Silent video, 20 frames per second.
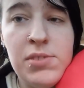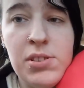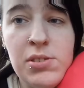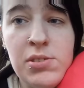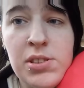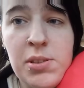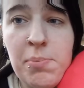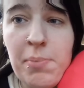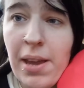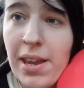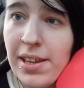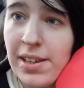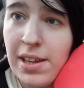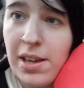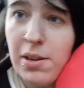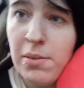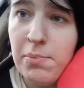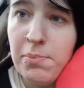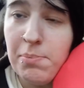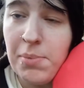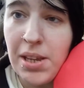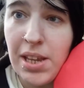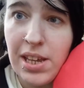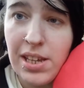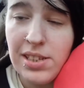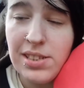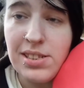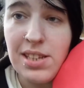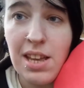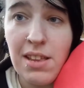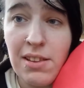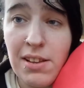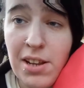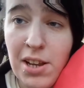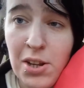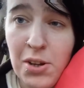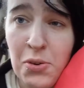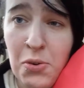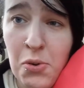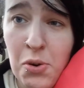do some makeup, because I look
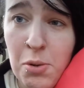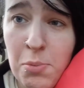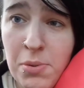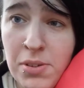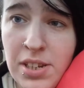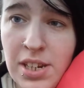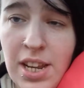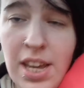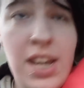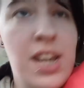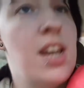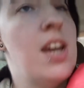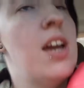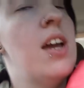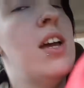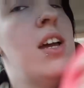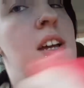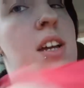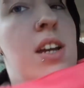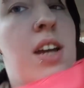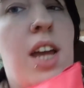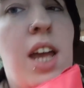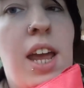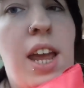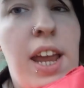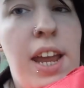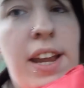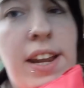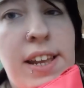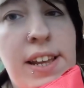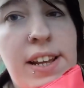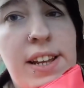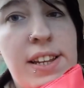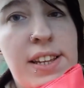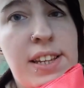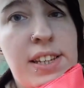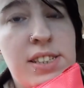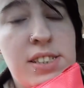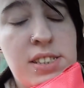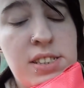kind of horrible today, and I
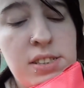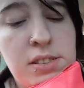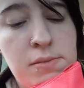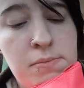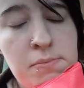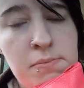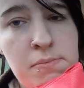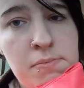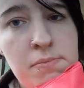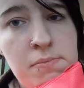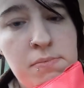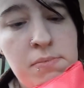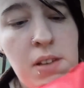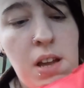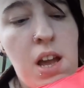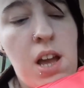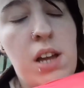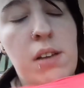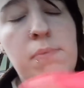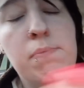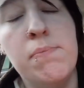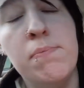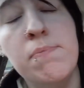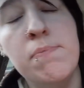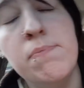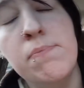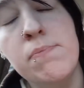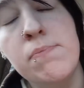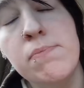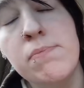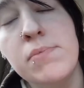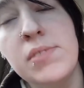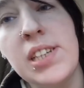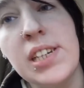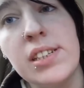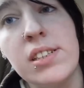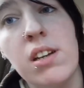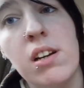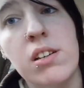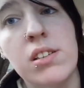gotta get some
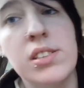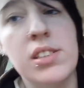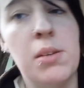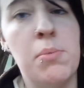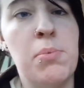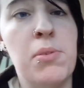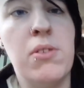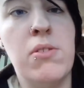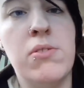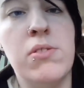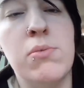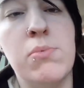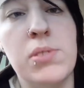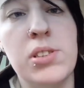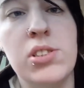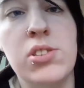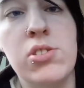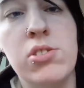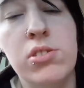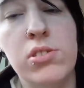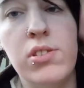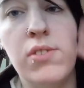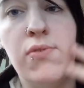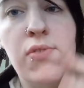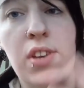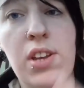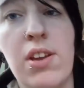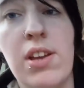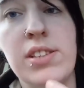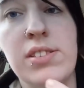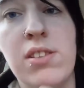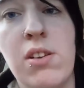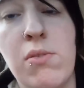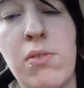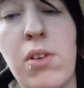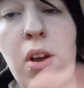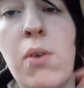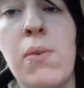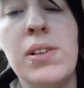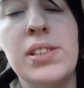TikToks uploaded. Which, if you guys
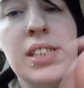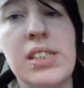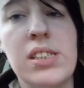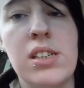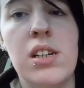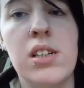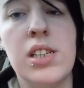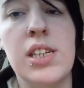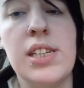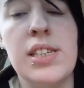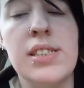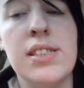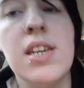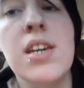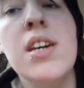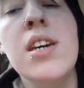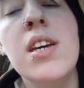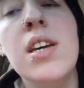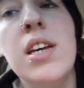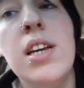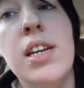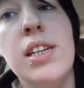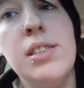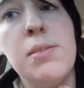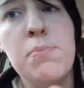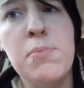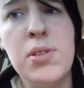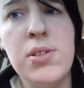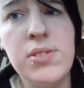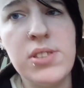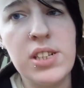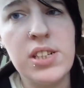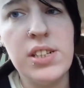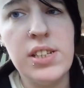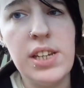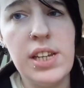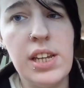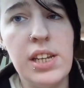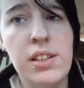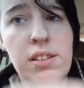don't know TikTok is, it's
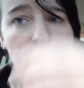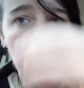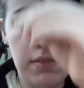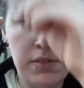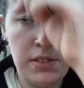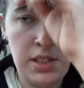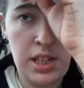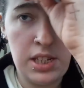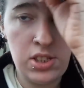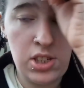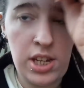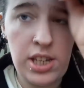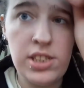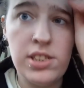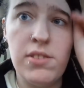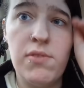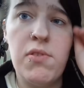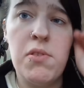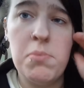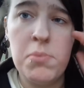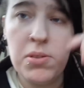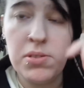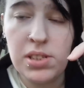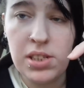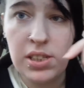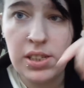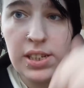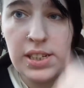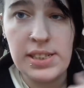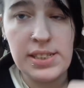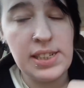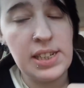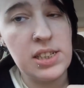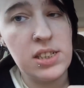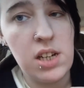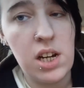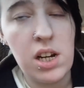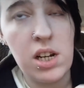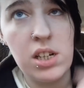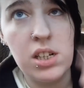Musical.ly. They changed it from Musical.ly to
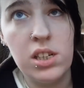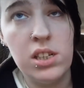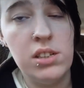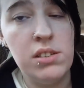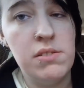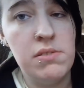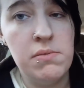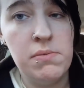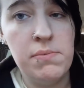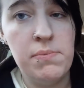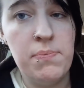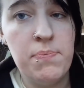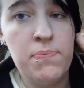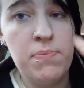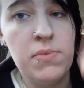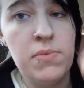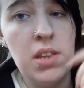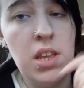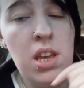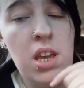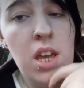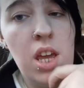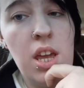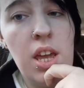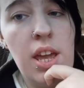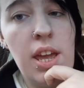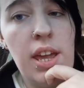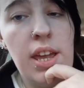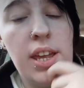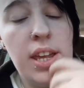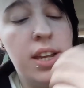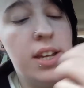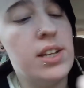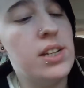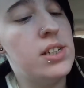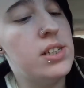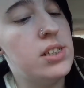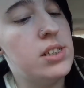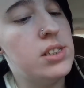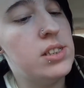TikTok,
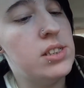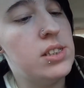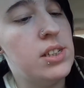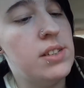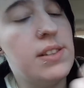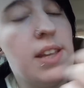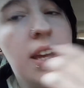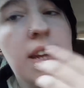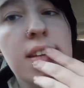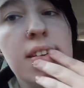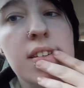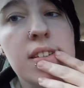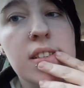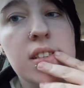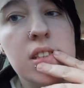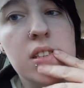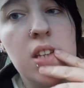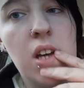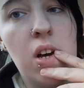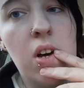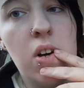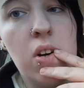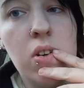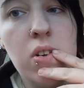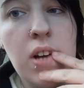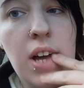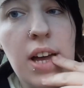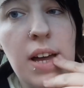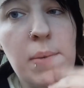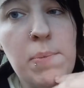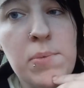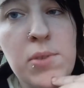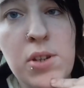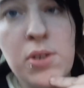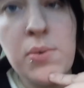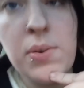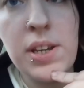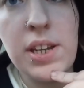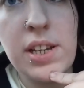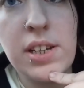and that is all I'm
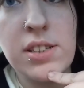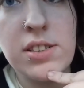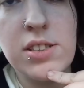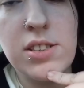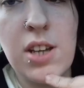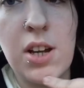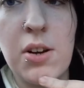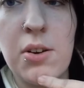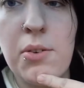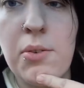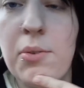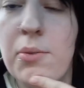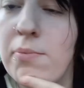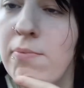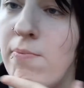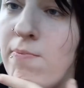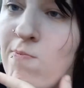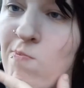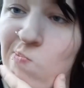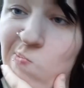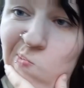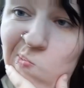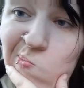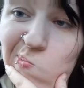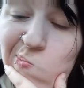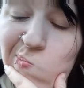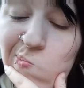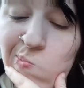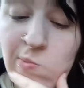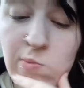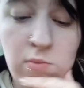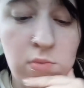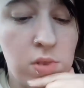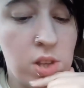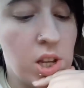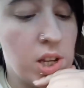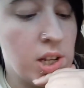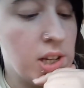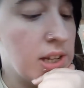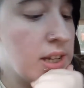doing. So
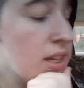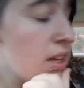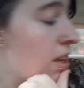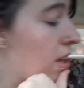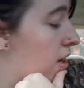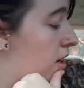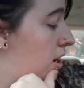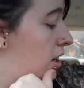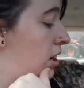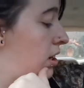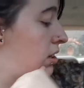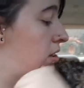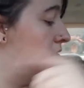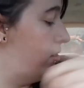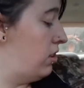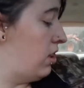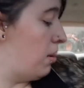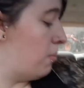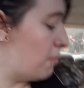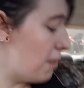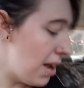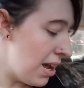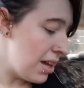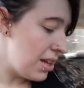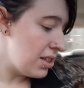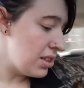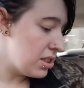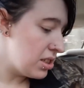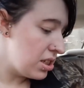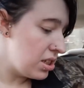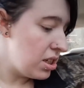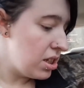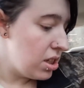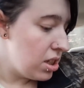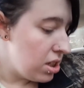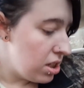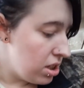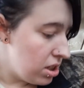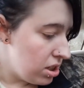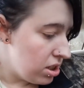yeah, I might,
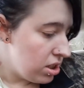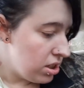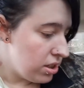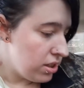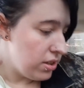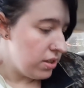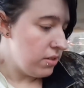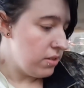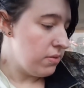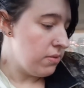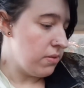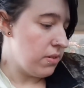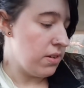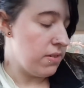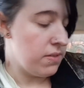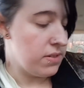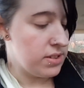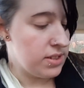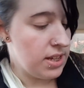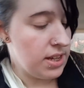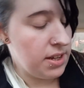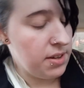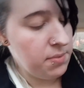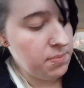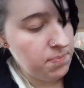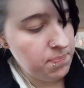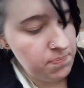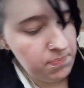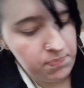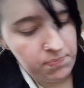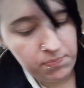wherever it's at,